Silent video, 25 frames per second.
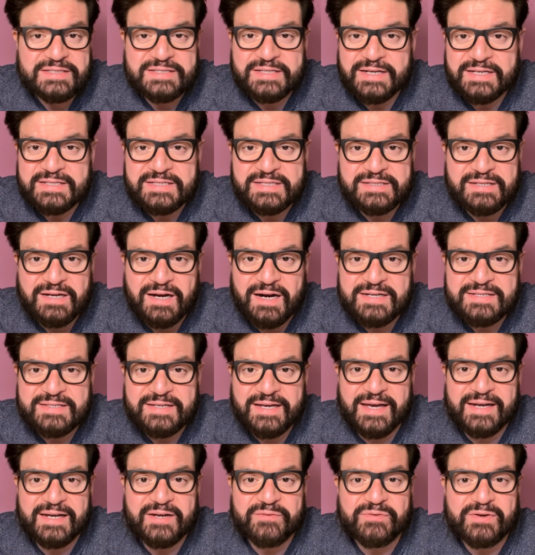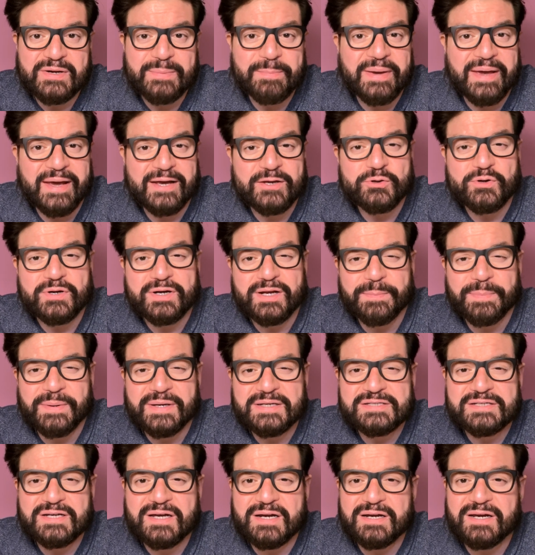itchiness starts and it will make your
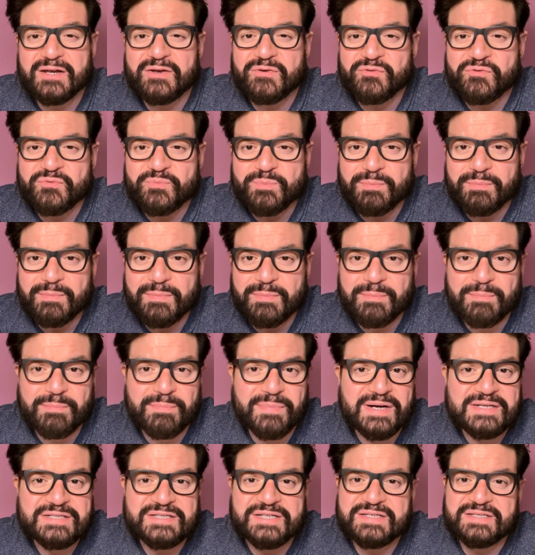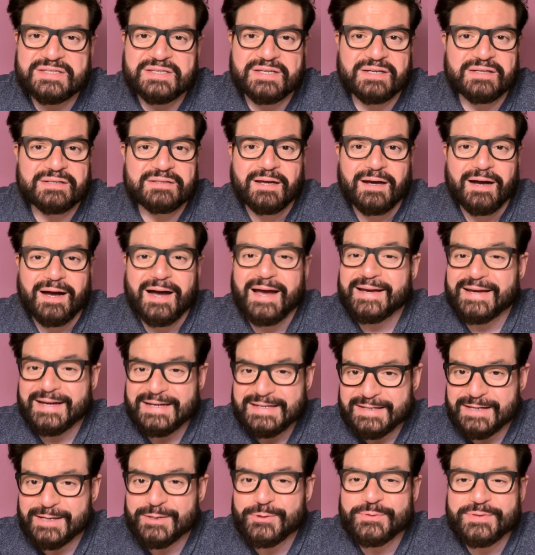depig journey much easier. I
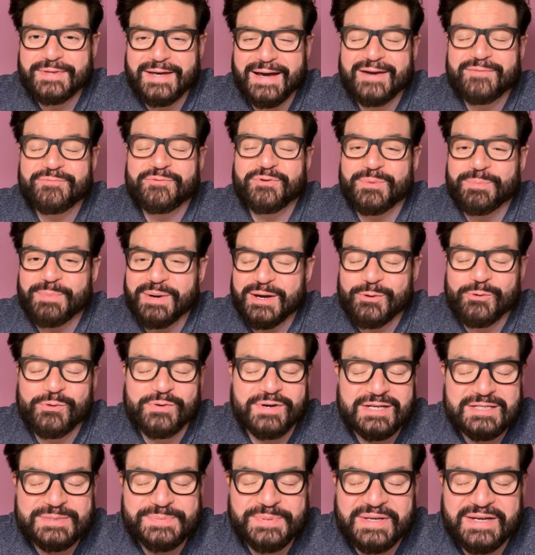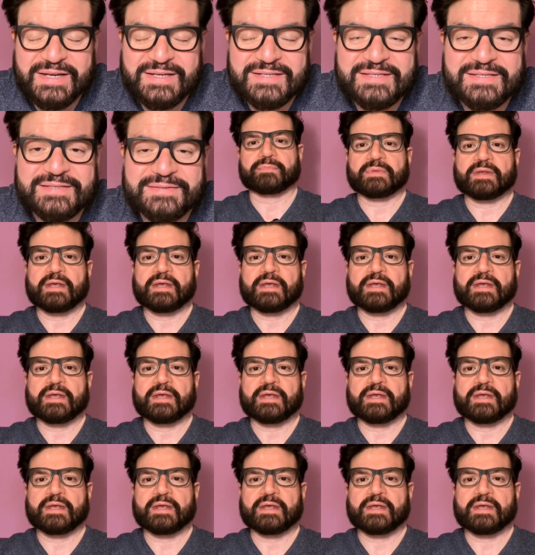can tell you that from my own experience.